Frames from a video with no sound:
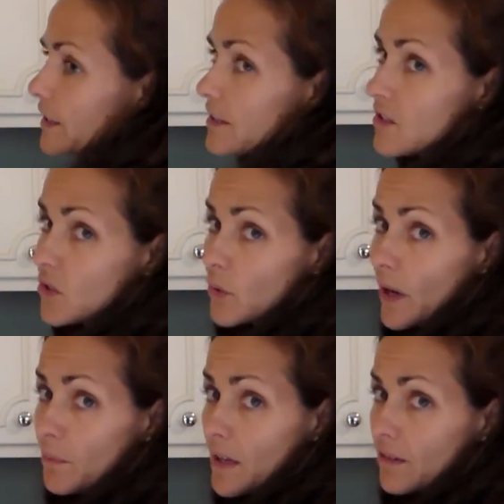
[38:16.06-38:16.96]
lid, so
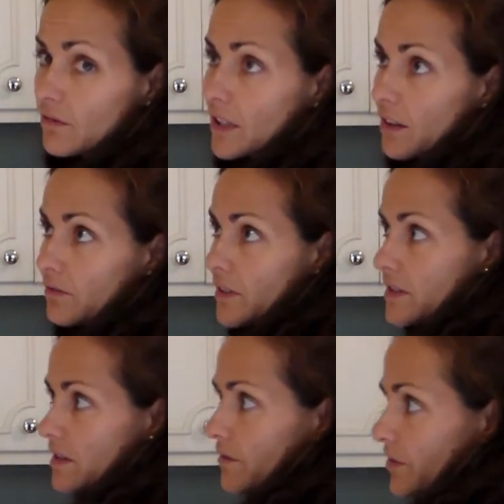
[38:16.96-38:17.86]
I'm not running the
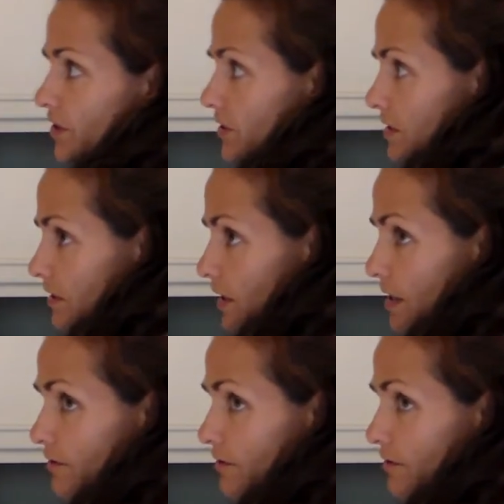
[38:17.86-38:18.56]
risk of it